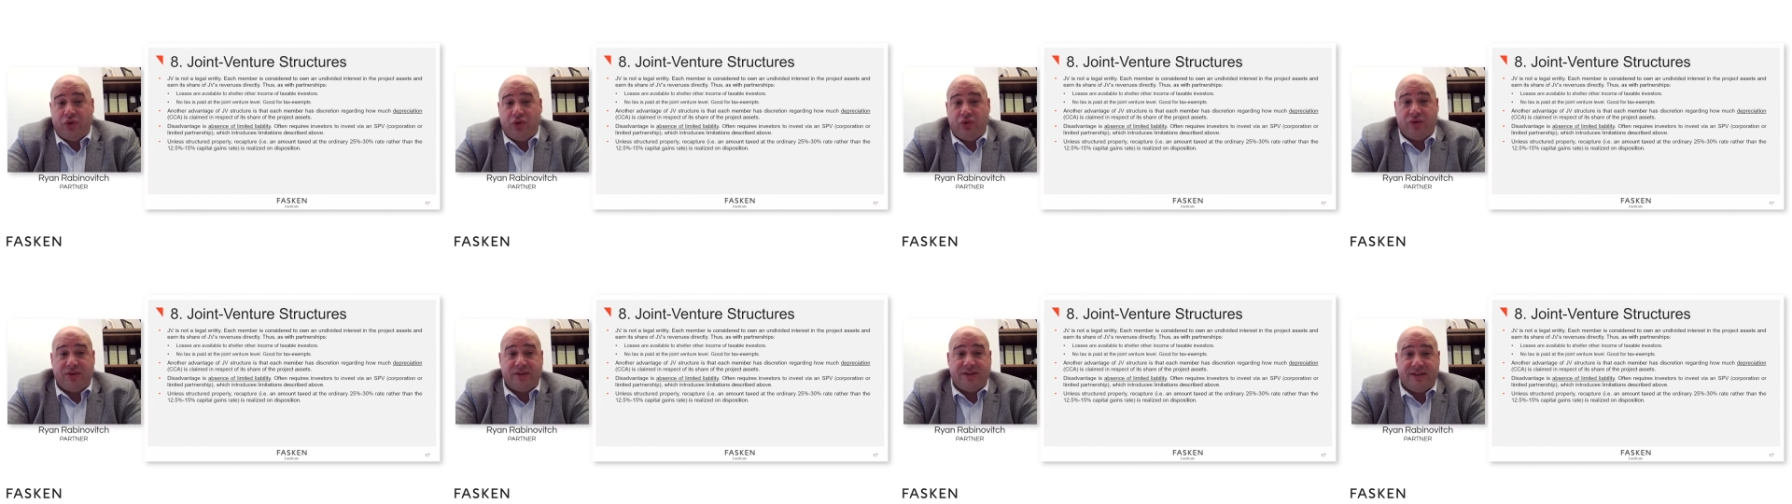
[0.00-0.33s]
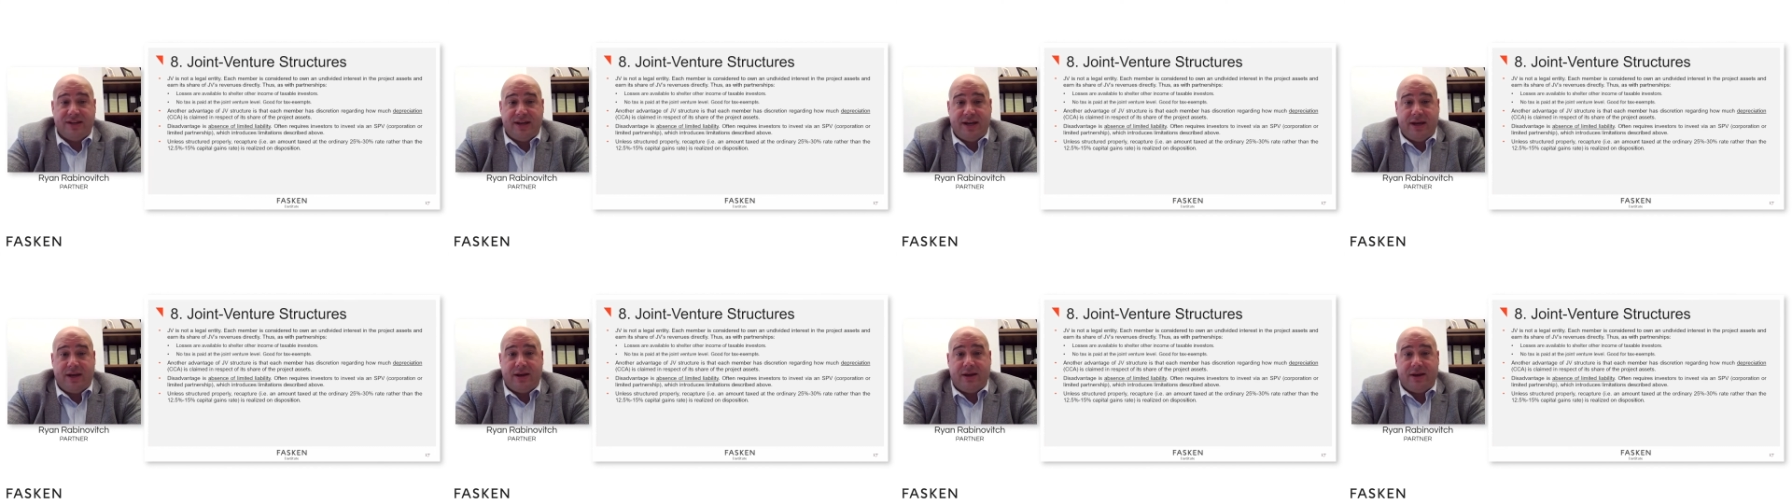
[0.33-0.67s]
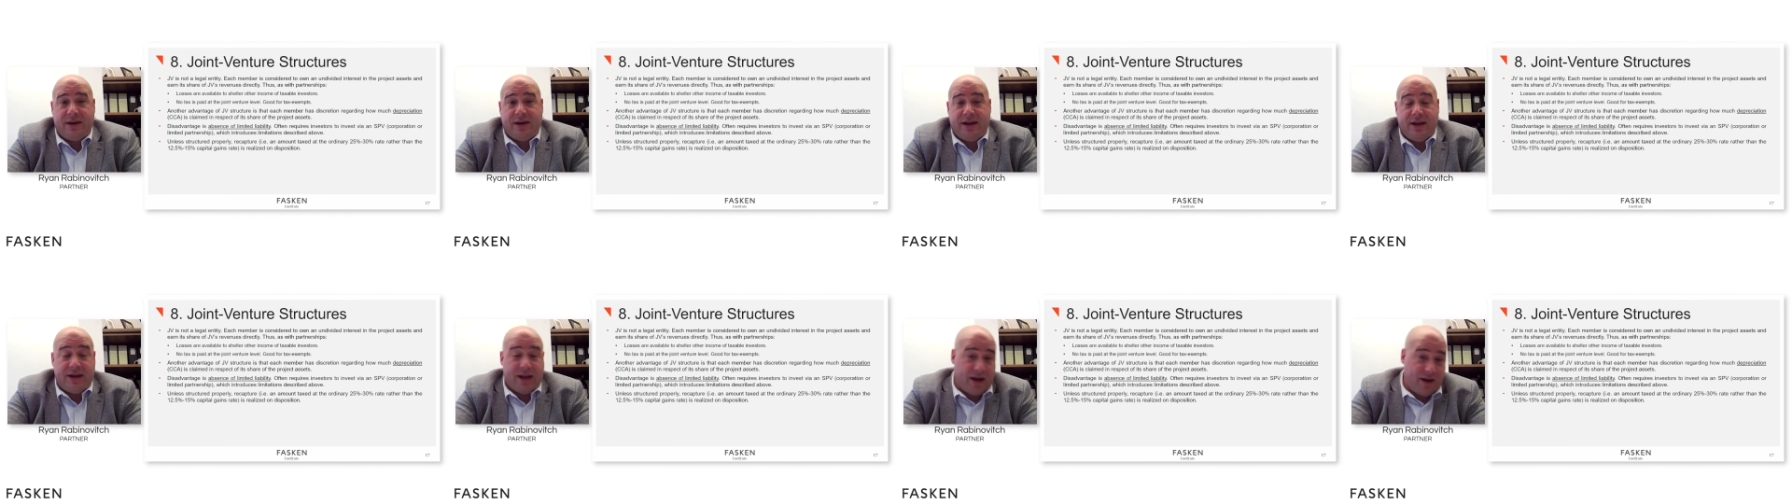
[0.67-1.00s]
You can take
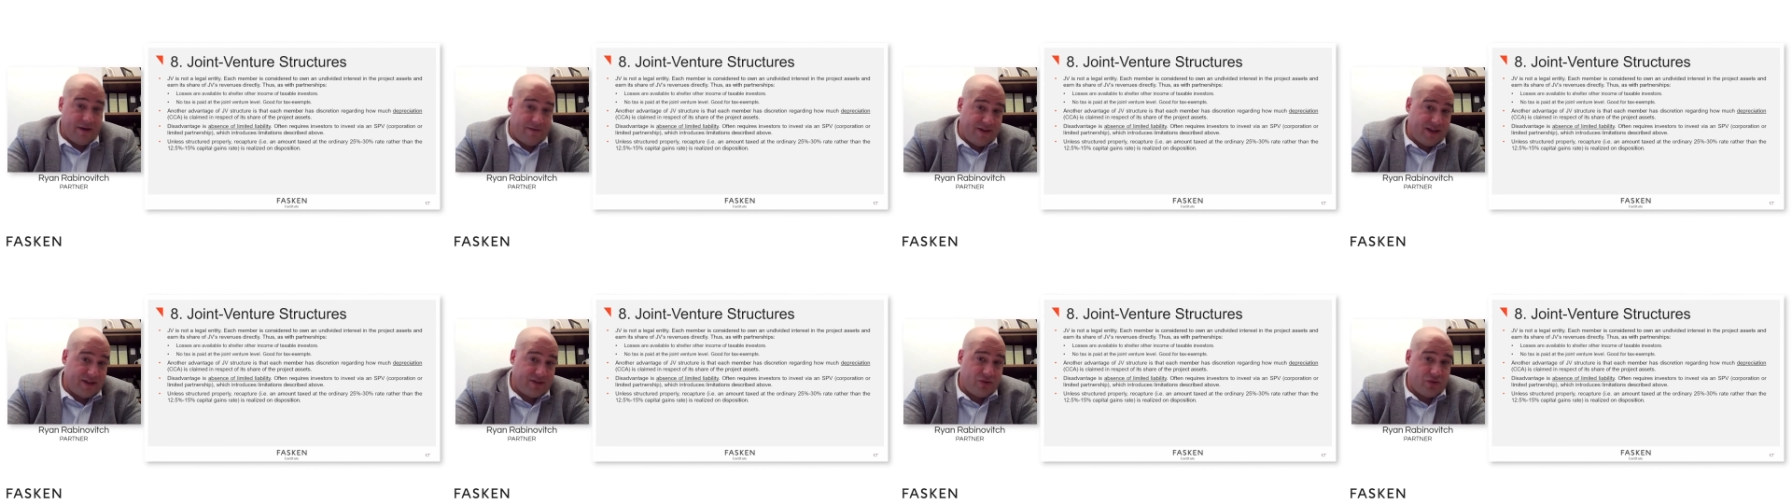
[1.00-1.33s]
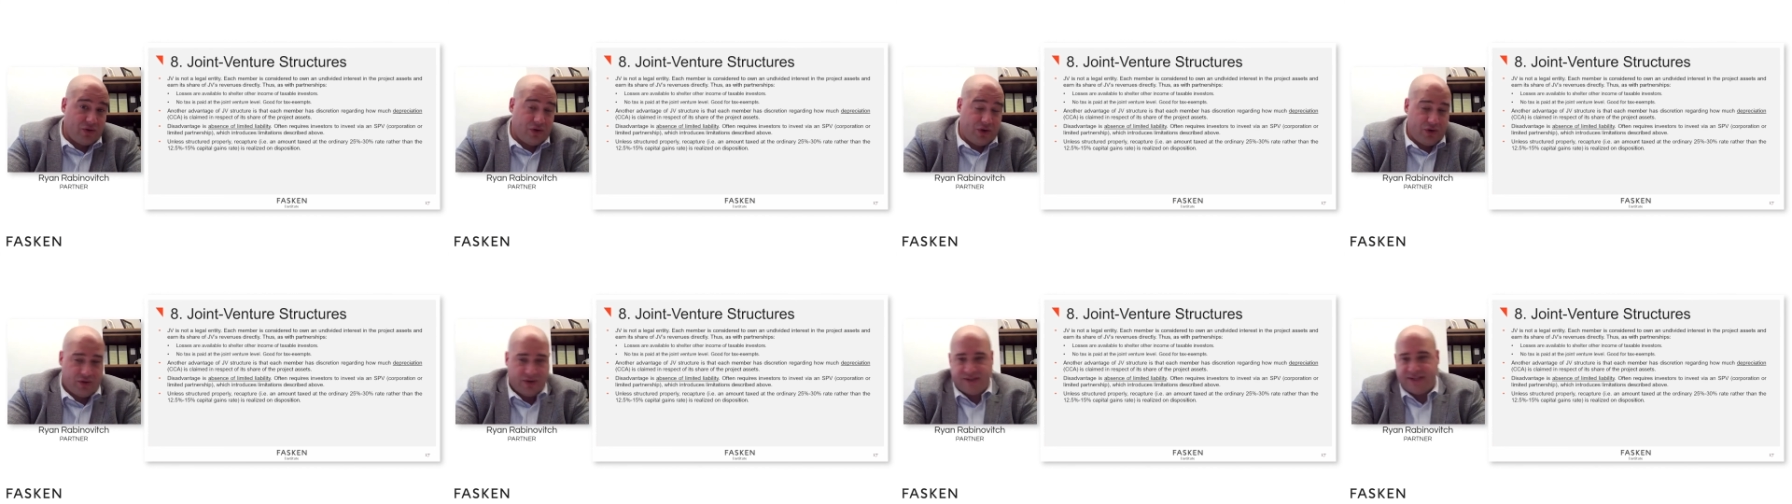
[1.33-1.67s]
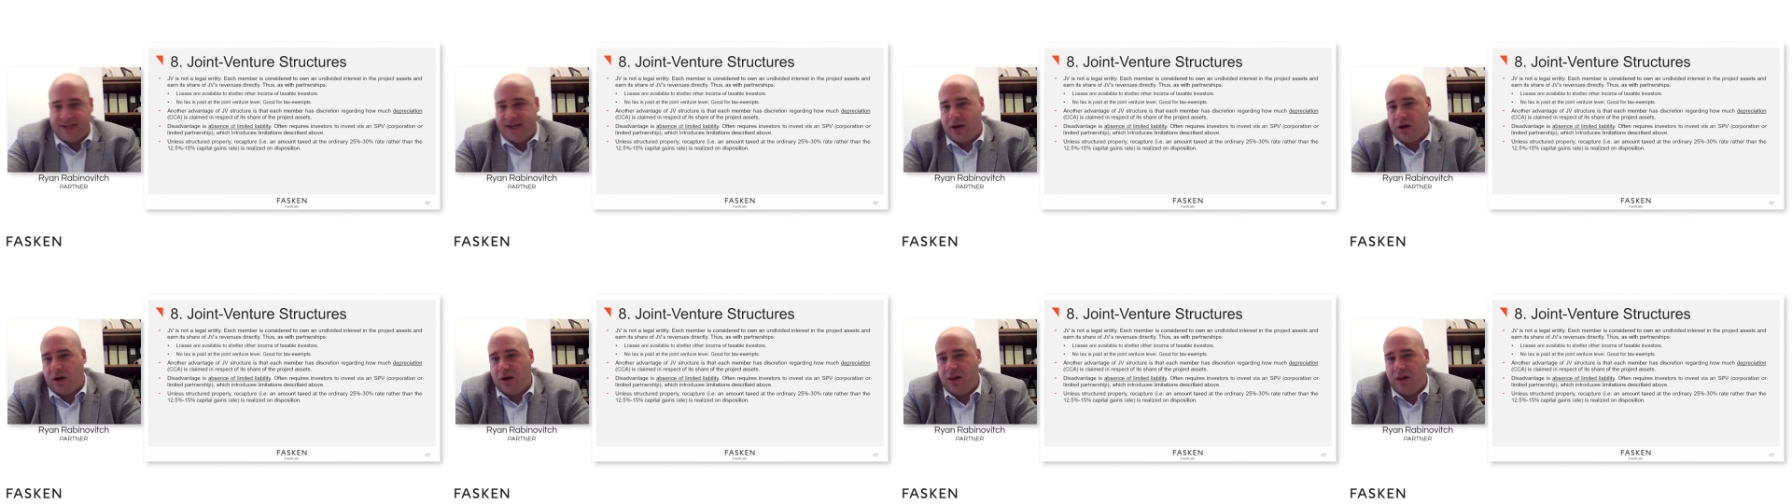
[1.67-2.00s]
none of it, or you can
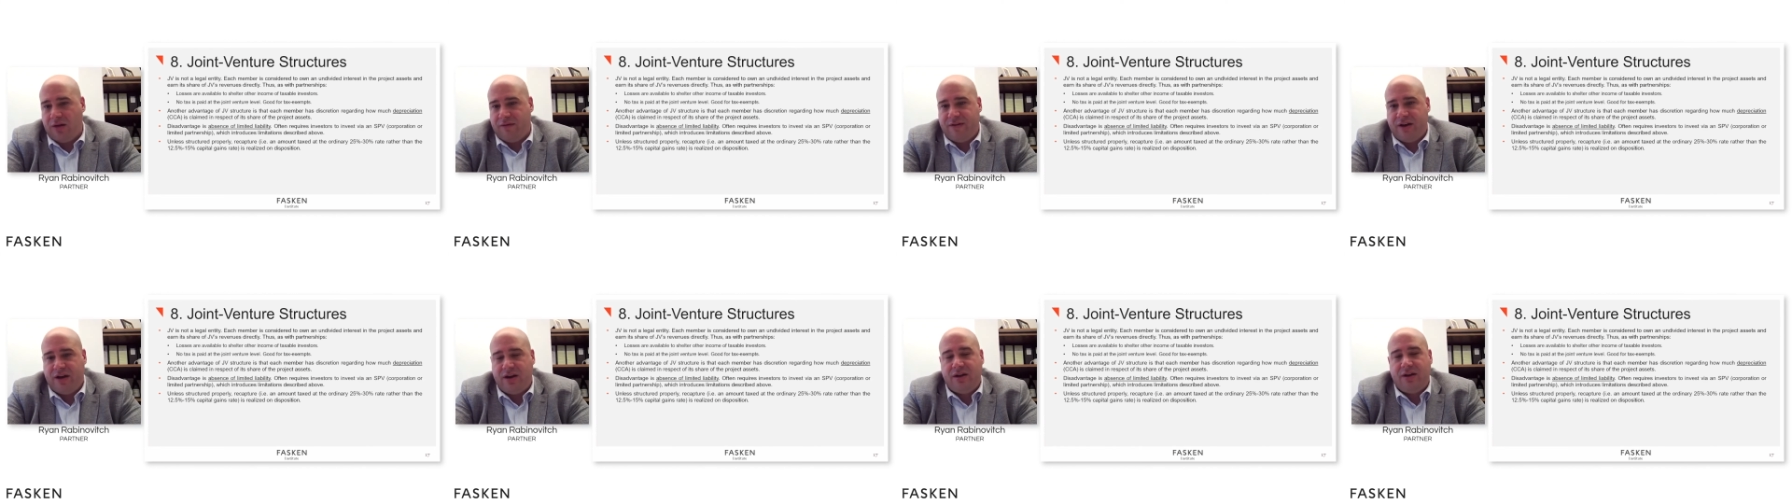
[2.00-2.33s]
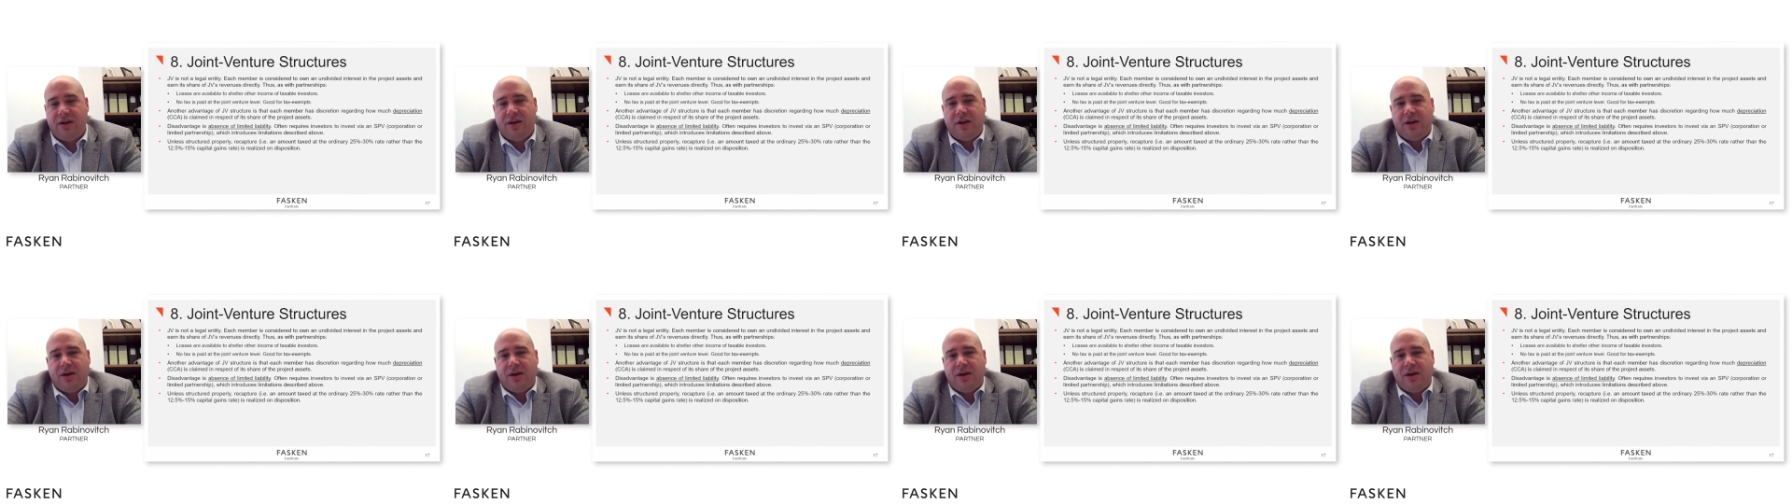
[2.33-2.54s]
take all of it.